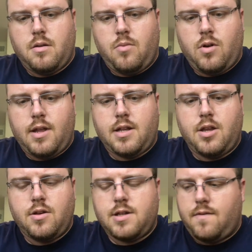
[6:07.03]
Important thing
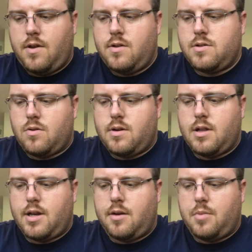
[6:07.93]
too is if you use oil
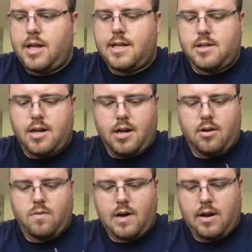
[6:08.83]
on your blades, you're not
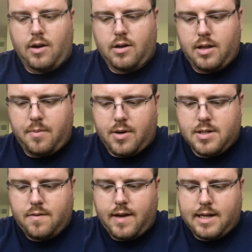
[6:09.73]
going to wear out your clipper
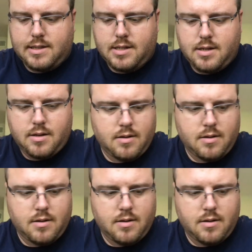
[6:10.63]
as fast.